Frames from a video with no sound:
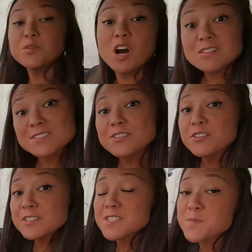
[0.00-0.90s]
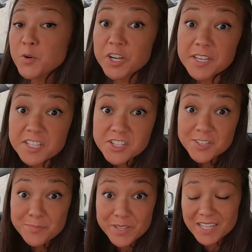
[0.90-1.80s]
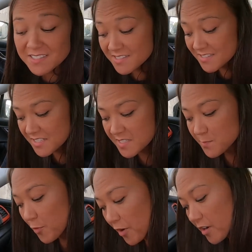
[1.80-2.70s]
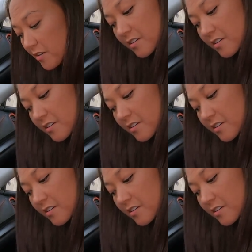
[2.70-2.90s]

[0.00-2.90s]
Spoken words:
You also know it's a Sport edition because it says Sport